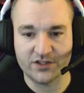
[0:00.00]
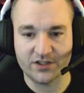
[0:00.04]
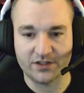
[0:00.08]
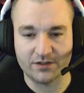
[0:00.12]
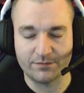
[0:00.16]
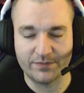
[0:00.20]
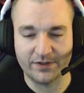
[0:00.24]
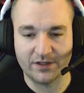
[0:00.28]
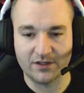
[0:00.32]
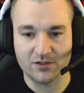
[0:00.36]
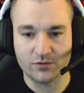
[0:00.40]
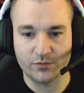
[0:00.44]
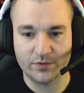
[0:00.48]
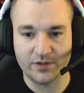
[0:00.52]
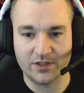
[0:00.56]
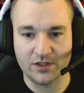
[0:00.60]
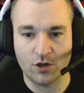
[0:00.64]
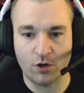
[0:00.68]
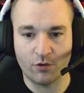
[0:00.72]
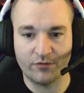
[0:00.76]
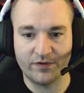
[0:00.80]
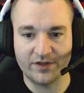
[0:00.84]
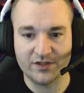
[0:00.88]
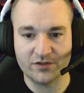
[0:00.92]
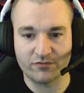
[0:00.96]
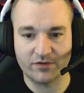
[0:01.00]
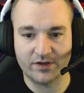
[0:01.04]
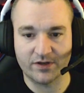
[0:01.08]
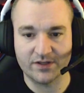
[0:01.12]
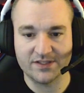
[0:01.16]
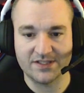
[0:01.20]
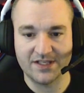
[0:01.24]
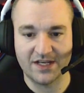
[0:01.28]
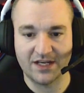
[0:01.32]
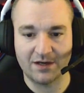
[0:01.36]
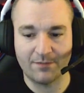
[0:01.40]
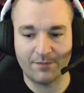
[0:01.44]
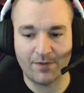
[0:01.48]
because we know these runs
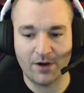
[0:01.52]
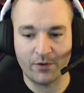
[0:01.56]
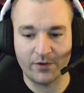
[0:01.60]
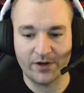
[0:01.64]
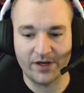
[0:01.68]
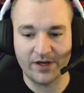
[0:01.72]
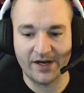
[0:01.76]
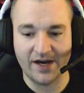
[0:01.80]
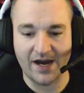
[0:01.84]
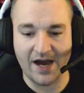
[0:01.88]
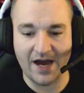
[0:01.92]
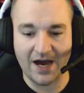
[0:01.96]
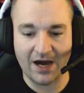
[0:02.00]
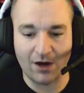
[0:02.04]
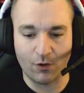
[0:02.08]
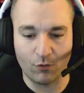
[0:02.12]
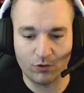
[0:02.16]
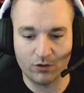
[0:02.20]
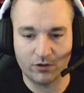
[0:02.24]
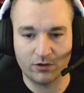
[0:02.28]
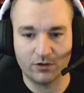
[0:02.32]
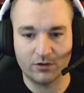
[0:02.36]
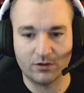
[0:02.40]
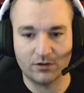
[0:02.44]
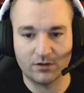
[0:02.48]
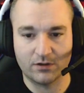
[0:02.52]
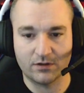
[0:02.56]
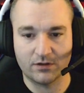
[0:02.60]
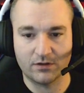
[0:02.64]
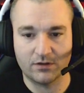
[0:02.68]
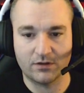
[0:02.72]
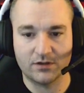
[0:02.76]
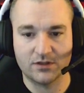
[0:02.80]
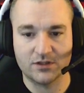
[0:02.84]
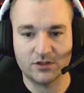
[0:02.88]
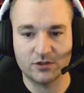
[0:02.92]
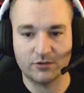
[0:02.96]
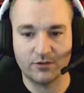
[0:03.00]
take about an hour
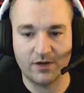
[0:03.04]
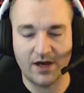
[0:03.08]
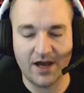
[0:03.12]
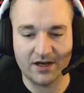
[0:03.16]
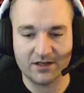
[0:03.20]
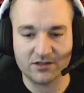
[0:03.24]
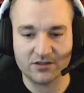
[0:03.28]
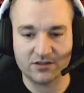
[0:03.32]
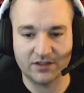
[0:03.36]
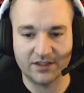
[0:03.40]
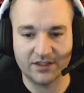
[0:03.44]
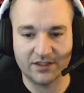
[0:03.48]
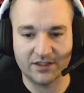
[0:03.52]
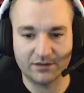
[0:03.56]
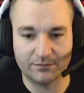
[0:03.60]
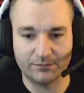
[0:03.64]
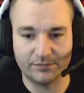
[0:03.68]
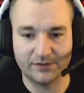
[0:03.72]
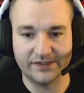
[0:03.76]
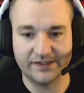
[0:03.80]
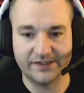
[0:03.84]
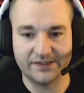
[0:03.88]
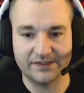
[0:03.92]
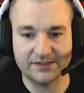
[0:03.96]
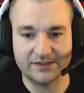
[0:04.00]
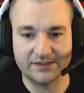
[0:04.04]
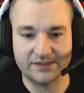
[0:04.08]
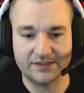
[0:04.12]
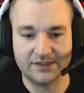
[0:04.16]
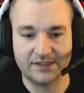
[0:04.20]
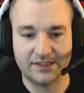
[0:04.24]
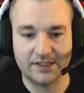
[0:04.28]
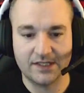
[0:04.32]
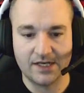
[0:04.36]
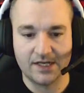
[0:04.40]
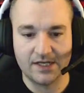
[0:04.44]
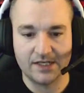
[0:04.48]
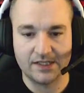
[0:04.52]
to actually complete.
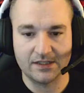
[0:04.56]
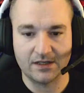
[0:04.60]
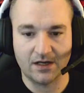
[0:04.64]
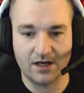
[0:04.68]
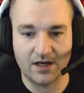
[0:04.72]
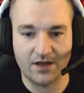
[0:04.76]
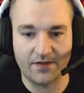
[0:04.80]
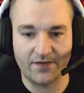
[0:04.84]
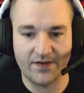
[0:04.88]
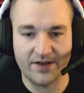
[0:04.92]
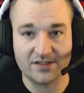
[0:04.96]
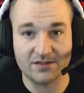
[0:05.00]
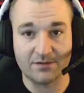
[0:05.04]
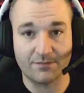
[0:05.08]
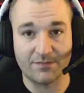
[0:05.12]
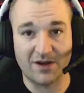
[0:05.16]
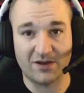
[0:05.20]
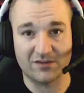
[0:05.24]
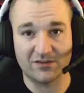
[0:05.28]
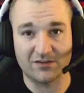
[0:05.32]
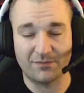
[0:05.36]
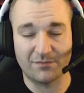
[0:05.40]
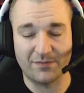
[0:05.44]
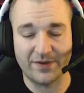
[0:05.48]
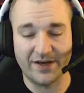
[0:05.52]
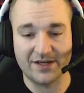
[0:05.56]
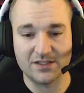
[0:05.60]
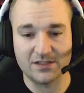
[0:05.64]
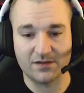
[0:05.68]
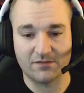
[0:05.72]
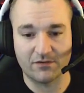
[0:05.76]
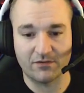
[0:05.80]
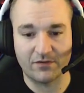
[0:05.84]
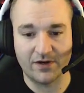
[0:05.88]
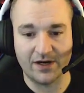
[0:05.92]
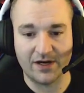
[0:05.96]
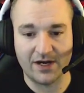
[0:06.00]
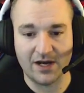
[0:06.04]
That's about the pace of it
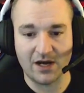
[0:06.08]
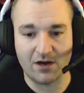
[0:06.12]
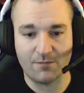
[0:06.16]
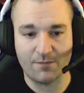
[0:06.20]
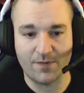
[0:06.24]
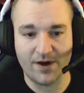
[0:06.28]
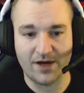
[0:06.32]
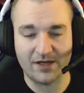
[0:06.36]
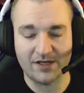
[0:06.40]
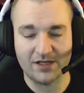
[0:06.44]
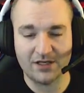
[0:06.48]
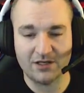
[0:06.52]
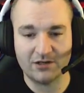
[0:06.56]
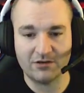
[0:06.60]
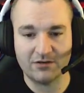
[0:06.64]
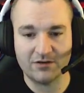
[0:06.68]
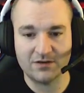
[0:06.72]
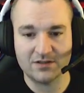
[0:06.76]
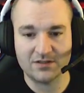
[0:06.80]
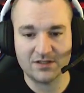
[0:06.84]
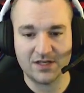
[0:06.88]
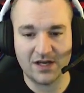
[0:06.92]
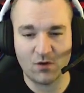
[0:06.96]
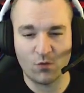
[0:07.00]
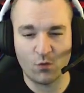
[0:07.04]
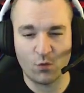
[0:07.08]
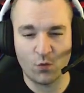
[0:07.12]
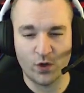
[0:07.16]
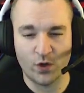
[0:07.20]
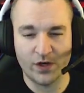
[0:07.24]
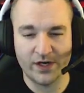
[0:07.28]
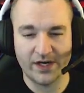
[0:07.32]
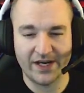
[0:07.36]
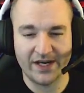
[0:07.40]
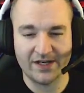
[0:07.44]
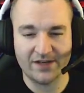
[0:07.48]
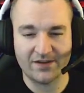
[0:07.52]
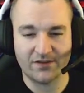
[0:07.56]
right now. My gear is at
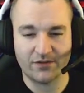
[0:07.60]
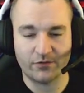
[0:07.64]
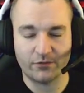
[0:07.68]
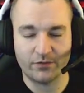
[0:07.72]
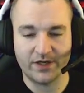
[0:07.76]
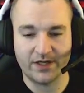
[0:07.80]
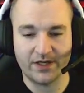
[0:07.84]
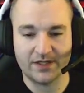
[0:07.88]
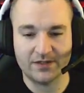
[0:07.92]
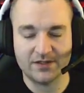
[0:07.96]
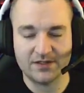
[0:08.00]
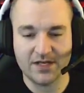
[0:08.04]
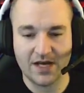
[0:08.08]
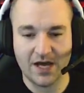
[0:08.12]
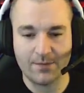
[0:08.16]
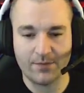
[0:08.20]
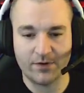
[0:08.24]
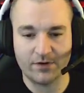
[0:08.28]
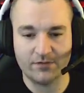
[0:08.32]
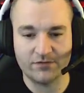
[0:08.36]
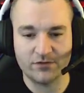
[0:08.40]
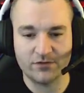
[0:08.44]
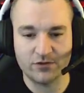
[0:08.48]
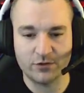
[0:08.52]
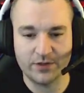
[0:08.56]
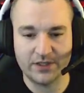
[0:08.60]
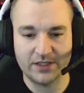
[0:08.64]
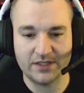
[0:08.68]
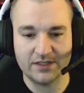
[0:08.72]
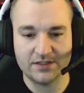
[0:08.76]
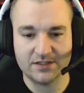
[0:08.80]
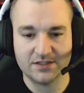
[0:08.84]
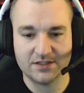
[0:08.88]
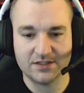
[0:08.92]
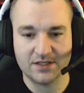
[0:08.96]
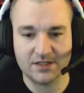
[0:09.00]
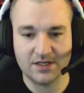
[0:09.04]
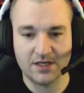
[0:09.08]
183 at the time of doing
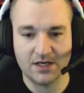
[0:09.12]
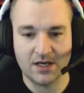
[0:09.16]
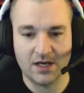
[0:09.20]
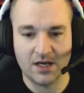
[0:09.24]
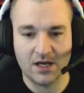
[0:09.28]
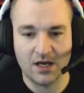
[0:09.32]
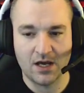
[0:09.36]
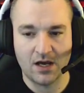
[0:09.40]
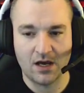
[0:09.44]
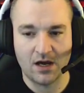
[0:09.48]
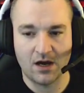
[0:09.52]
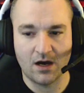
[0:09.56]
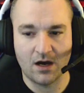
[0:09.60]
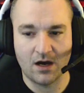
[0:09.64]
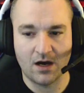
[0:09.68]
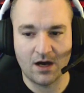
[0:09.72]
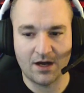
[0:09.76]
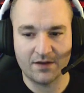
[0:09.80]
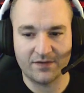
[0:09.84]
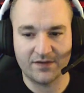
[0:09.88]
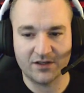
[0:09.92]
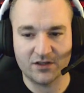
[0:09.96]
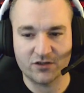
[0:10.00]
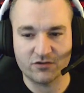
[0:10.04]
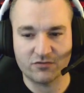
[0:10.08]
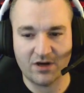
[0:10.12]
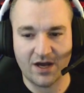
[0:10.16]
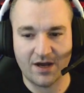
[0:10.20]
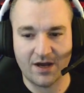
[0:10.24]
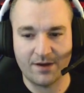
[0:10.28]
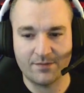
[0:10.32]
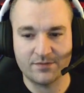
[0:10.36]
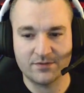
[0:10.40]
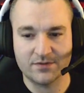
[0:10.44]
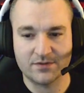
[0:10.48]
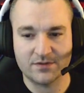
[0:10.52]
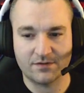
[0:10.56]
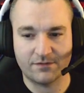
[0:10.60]
this. I think
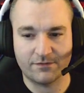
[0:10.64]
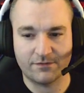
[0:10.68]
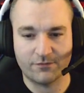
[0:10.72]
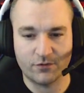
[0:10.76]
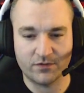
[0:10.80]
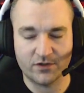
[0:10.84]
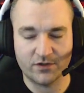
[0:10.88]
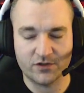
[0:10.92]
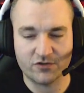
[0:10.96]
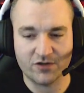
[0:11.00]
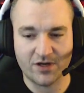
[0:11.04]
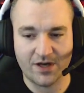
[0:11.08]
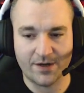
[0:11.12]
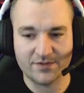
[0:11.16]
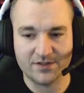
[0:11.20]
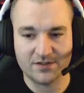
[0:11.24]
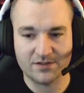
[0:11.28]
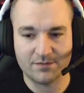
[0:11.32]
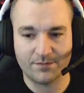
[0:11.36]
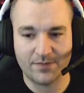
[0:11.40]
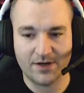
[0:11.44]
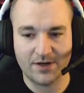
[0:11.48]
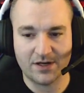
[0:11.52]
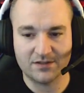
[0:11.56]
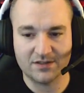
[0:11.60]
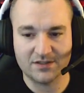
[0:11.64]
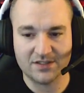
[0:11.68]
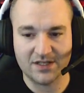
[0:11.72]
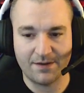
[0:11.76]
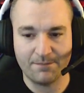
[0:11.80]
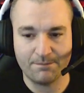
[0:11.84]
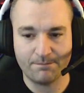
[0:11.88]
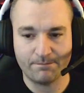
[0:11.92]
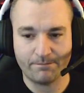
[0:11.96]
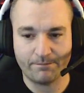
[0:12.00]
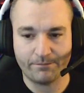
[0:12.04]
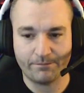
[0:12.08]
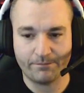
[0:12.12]
for the tribes is about the
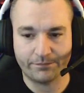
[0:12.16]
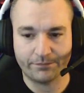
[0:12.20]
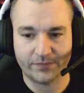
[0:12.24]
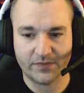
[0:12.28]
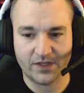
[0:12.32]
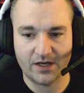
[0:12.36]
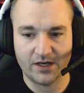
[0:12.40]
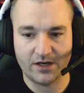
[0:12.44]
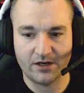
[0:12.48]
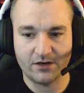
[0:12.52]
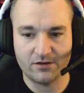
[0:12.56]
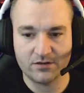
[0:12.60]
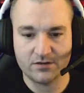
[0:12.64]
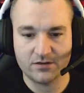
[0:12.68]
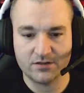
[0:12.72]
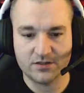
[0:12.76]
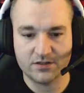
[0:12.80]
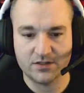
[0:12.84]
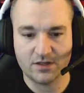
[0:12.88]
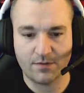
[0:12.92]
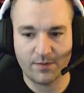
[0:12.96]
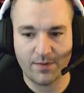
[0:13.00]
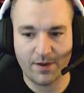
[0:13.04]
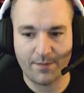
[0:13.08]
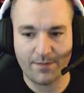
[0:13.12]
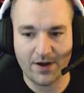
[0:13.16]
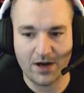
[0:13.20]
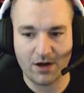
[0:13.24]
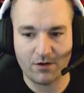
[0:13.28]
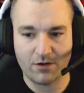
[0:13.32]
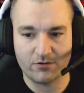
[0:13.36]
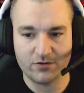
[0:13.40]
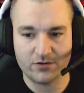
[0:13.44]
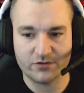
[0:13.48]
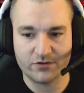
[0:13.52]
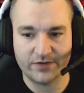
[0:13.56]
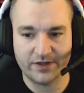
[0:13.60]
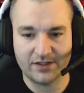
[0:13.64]
same. Here's some of my
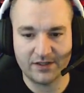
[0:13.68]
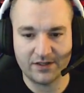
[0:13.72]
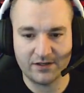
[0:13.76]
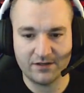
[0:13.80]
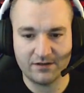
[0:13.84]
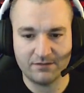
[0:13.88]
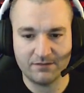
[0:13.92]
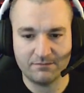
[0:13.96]
powers right there,